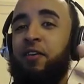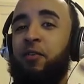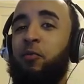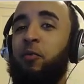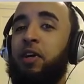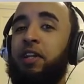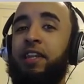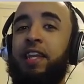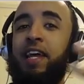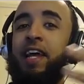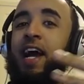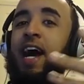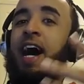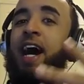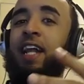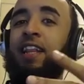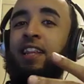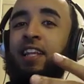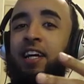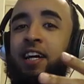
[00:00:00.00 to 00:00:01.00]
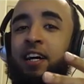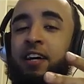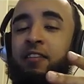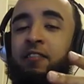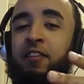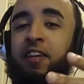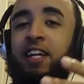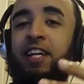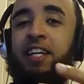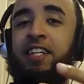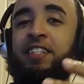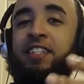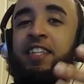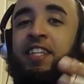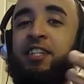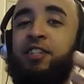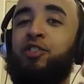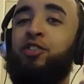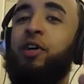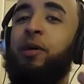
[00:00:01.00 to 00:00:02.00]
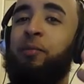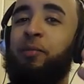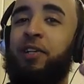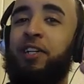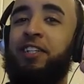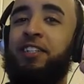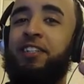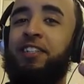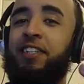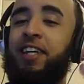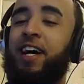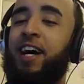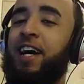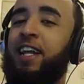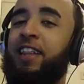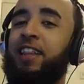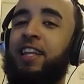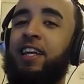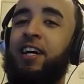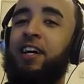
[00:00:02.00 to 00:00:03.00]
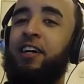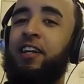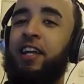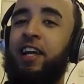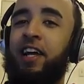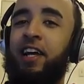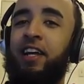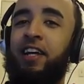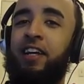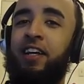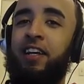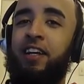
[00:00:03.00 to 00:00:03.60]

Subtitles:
one thing I love is the triplets. I love that.